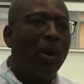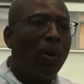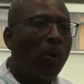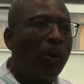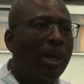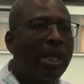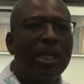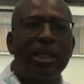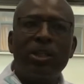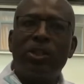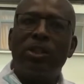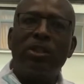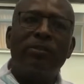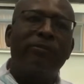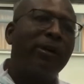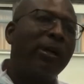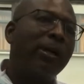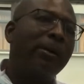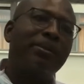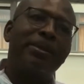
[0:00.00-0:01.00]
We need to
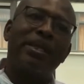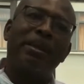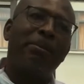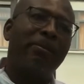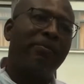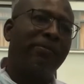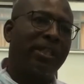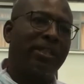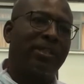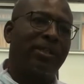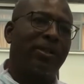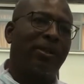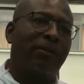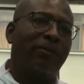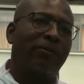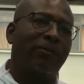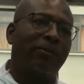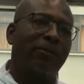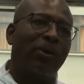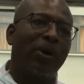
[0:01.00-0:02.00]
develop some of this
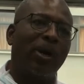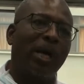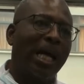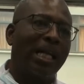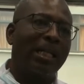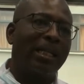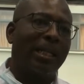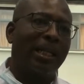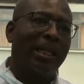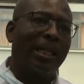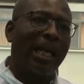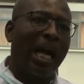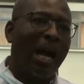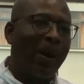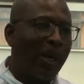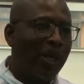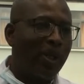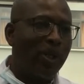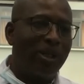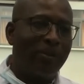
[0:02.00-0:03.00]
stuff organically.
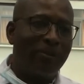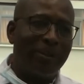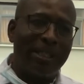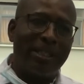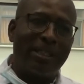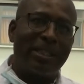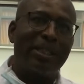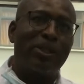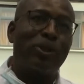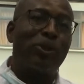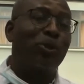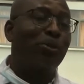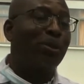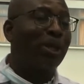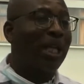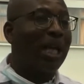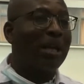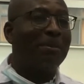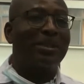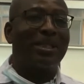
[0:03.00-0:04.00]
Our universities should
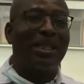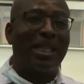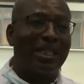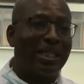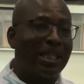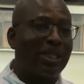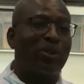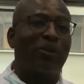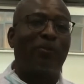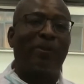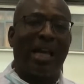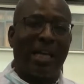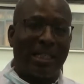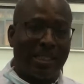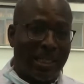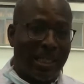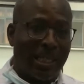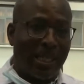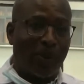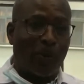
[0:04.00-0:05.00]
become centers of
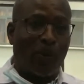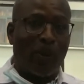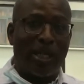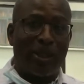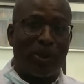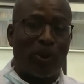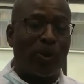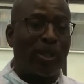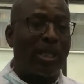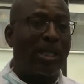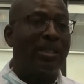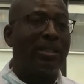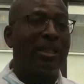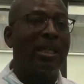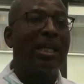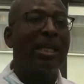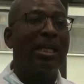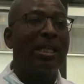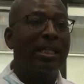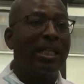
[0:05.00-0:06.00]
excellence where students
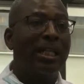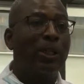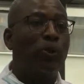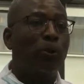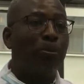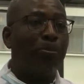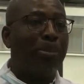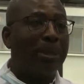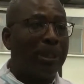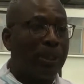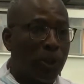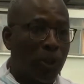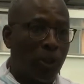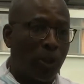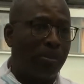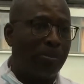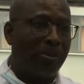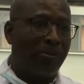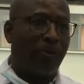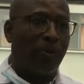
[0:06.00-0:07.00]
need to build
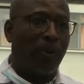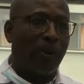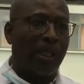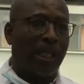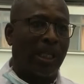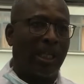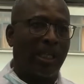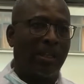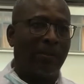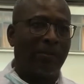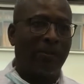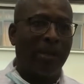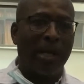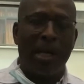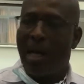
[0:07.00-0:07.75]
stuff before they leave.